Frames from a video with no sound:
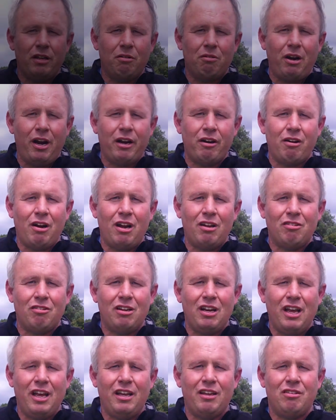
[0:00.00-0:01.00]
ryegrass
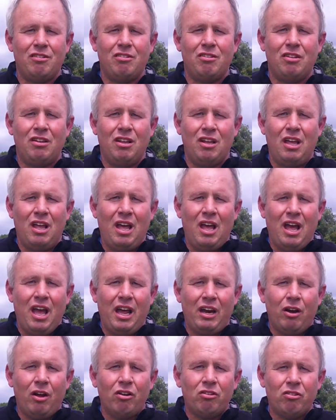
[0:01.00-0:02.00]
lays,
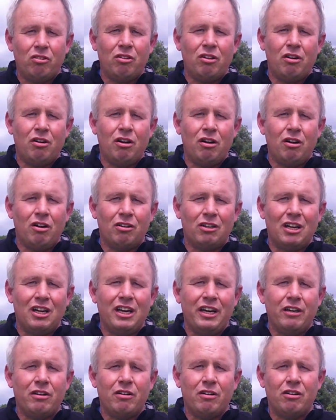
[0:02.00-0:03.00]
and also they're a lot
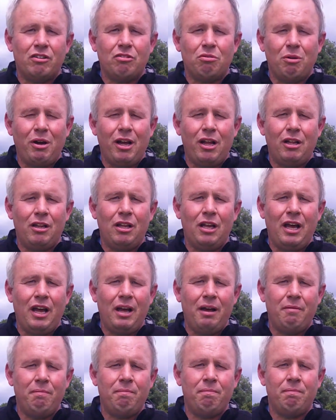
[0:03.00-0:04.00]
cleaner as well.
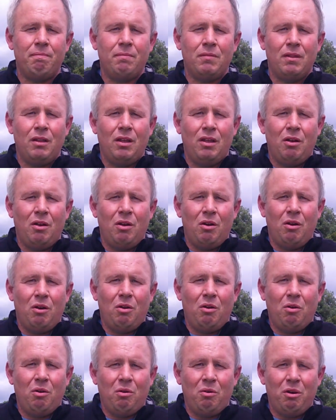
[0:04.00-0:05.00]

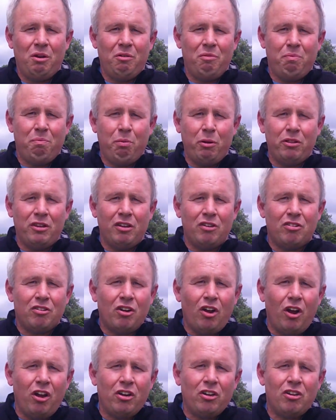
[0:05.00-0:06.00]
We've put this
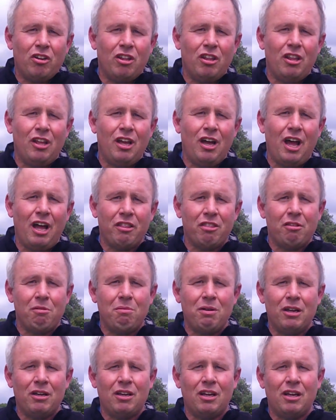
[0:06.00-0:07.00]
down to the
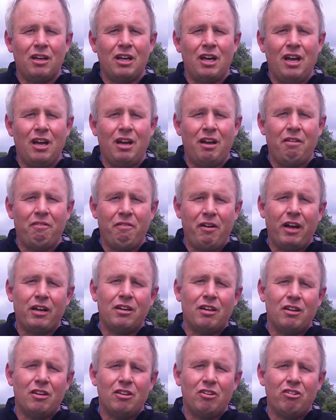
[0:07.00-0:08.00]
anthelmintic
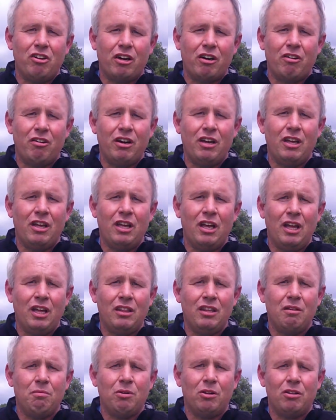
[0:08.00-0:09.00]
effect of the chicory in
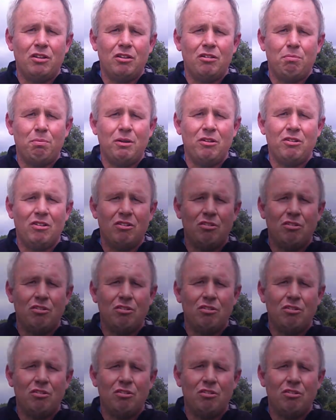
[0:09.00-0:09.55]
the multi-species